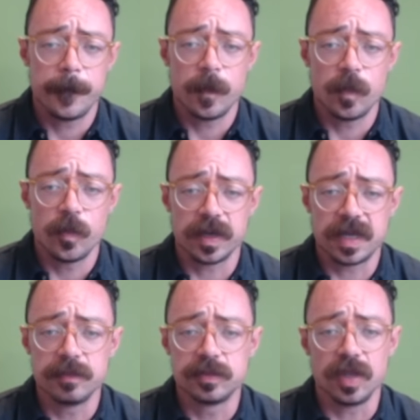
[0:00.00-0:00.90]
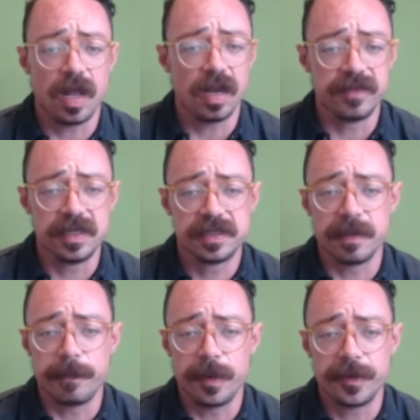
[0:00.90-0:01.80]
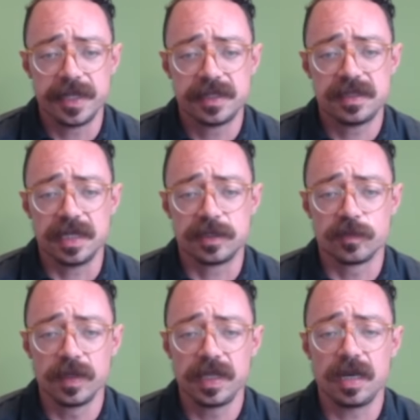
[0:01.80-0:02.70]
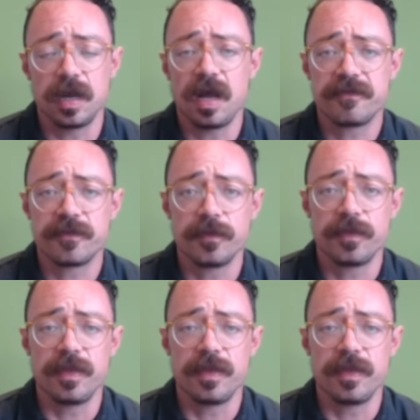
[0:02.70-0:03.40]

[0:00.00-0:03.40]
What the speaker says: where it comes with all of these components, it's really going to offer the